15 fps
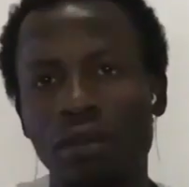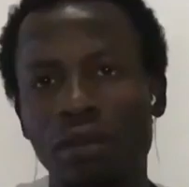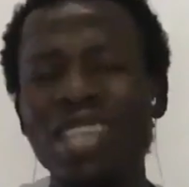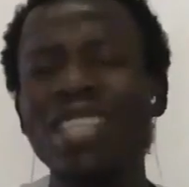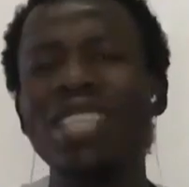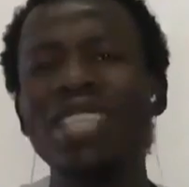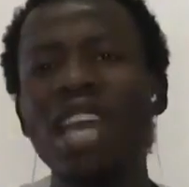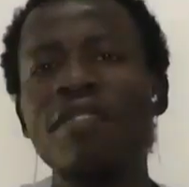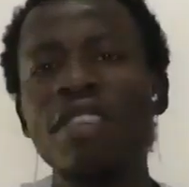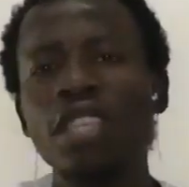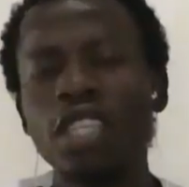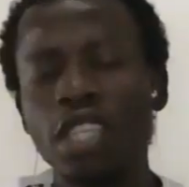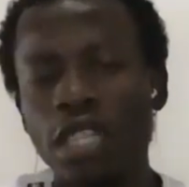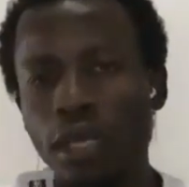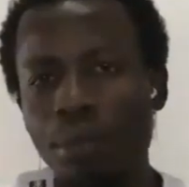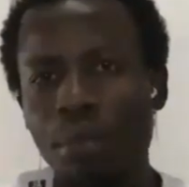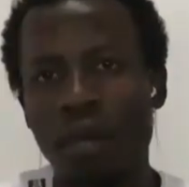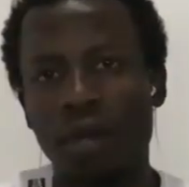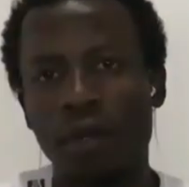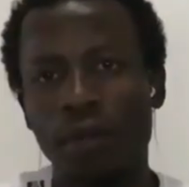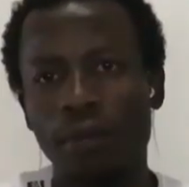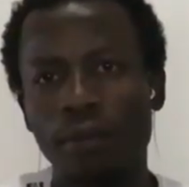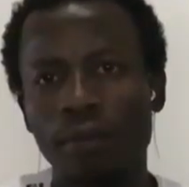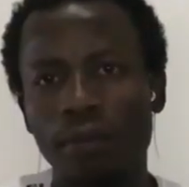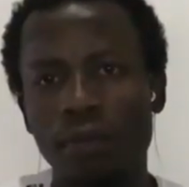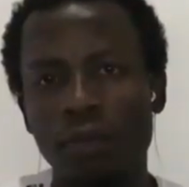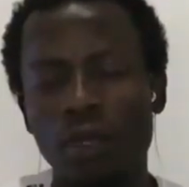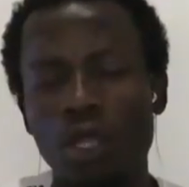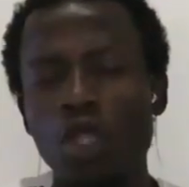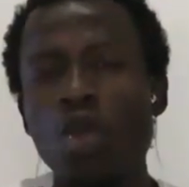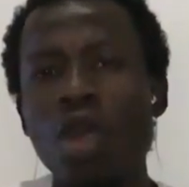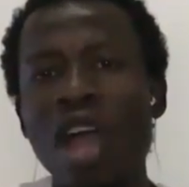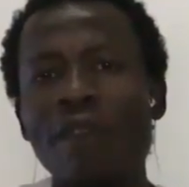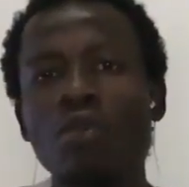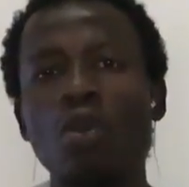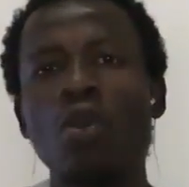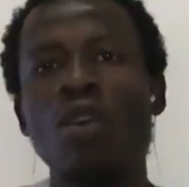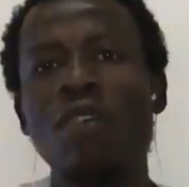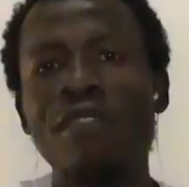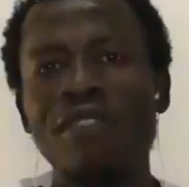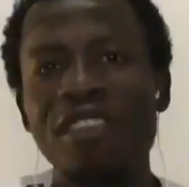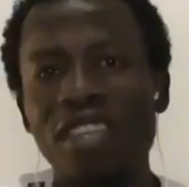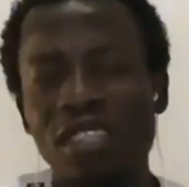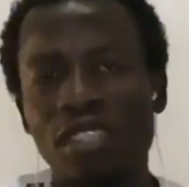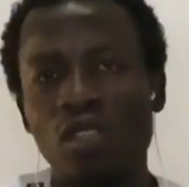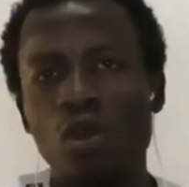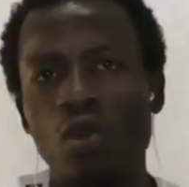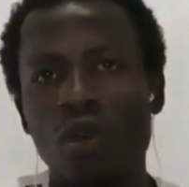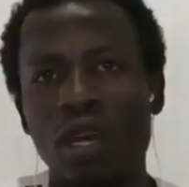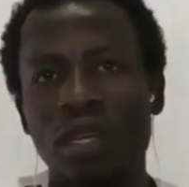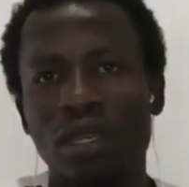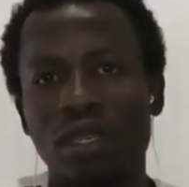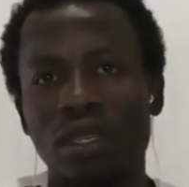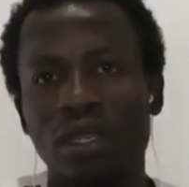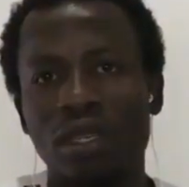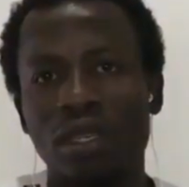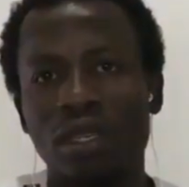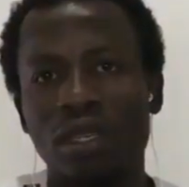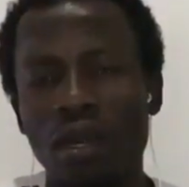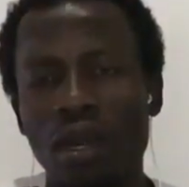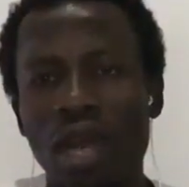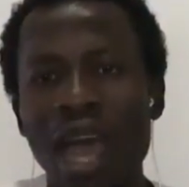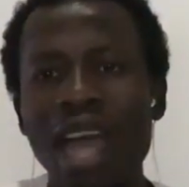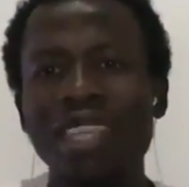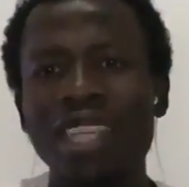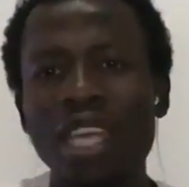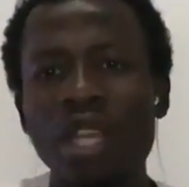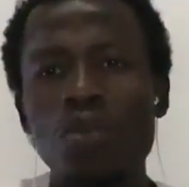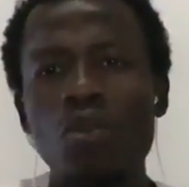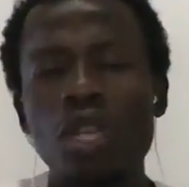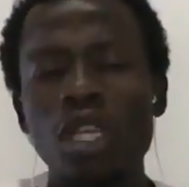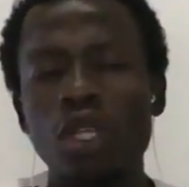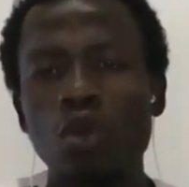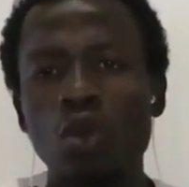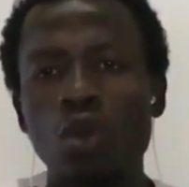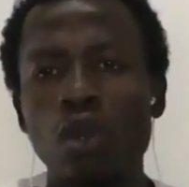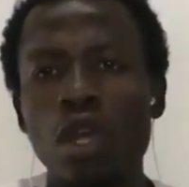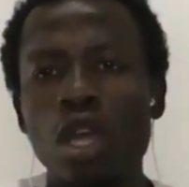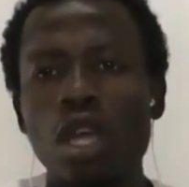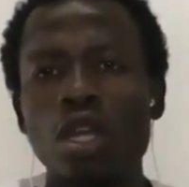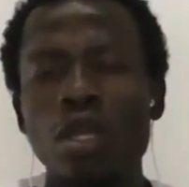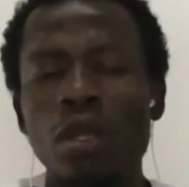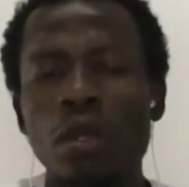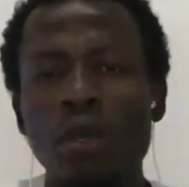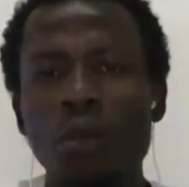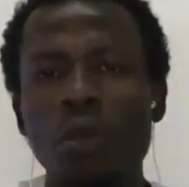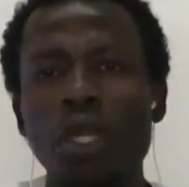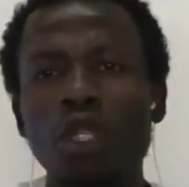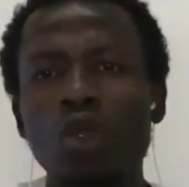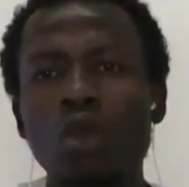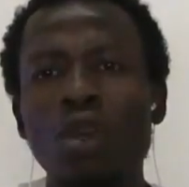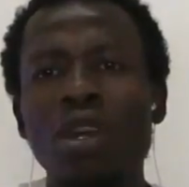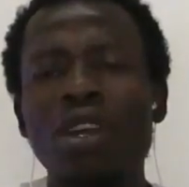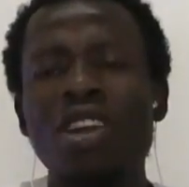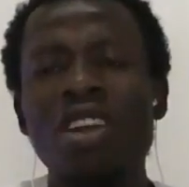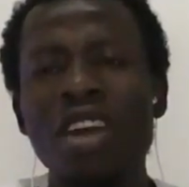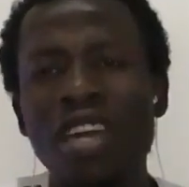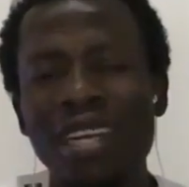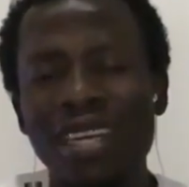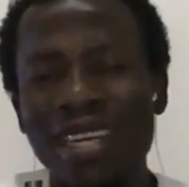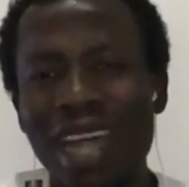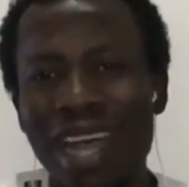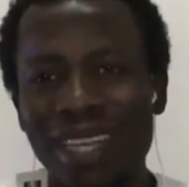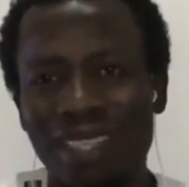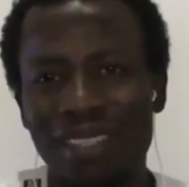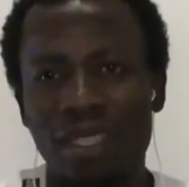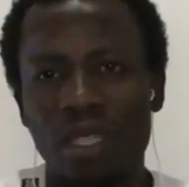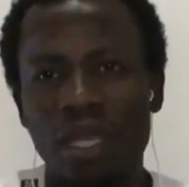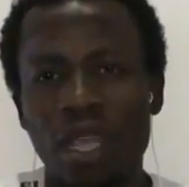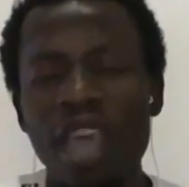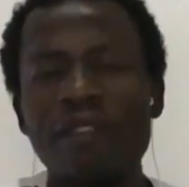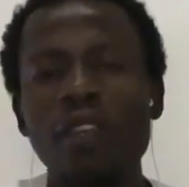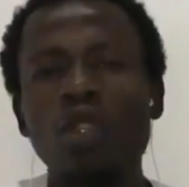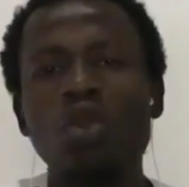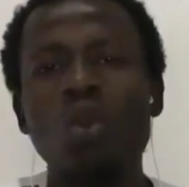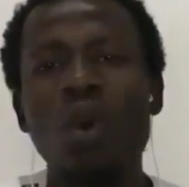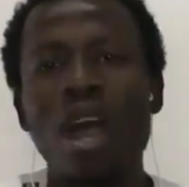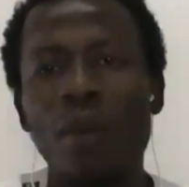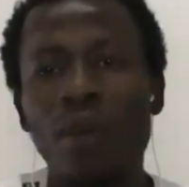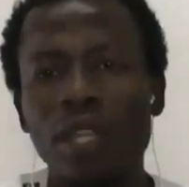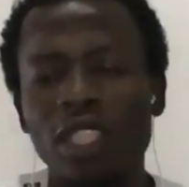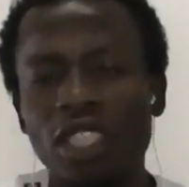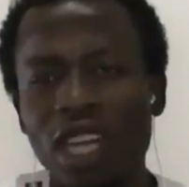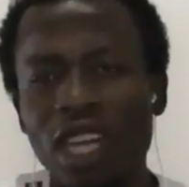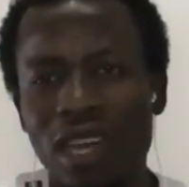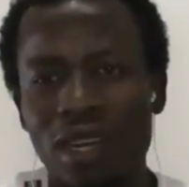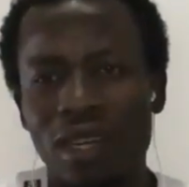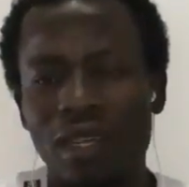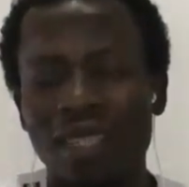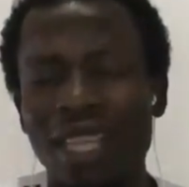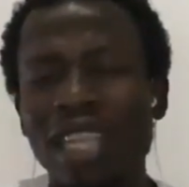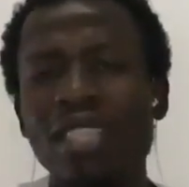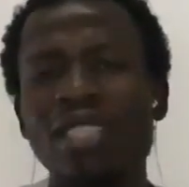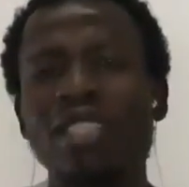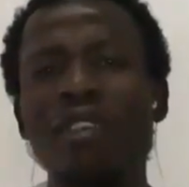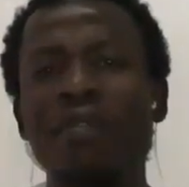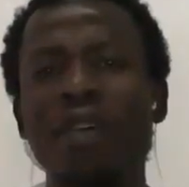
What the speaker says: It is even cheaper. Do you have to convince someone? I think we should learn that even to our child. That is